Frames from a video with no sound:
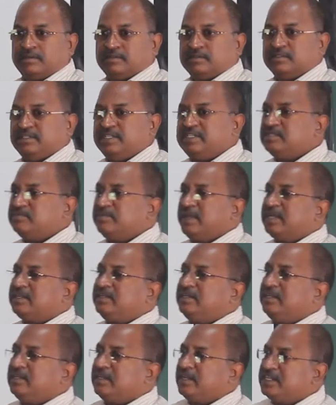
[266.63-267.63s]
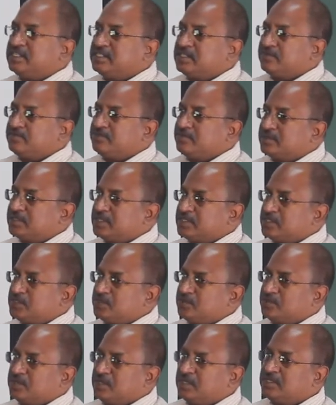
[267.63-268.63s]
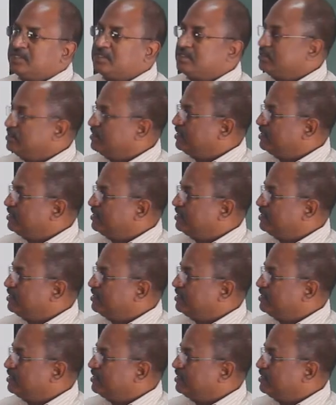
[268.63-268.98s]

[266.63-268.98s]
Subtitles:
these magnetic lines of forces do not